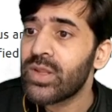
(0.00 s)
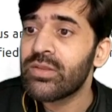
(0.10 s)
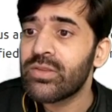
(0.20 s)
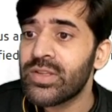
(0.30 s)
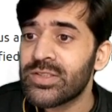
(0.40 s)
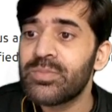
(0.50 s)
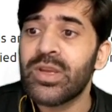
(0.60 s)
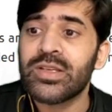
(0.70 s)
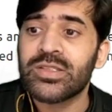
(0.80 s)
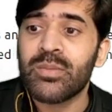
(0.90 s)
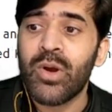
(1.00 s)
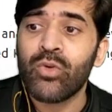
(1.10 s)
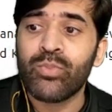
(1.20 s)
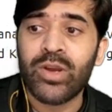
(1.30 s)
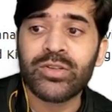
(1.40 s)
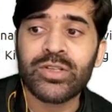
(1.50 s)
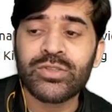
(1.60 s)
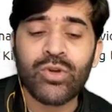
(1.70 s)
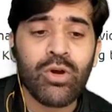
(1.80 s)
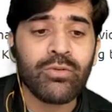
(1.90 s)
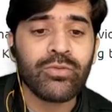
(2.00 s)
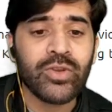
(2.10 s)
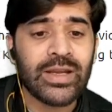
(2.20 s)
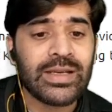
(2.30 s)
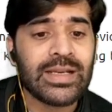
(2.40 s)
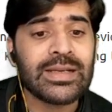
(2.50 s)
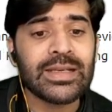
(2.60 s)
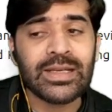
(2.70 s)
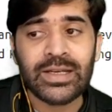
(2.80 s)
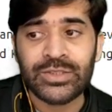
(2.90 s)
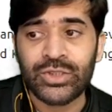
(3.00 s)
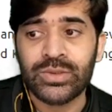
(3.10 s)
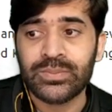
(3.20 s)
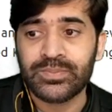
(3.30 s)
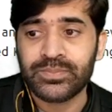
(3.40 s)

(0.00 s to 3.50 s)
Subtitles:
This brings about practice of threat detection.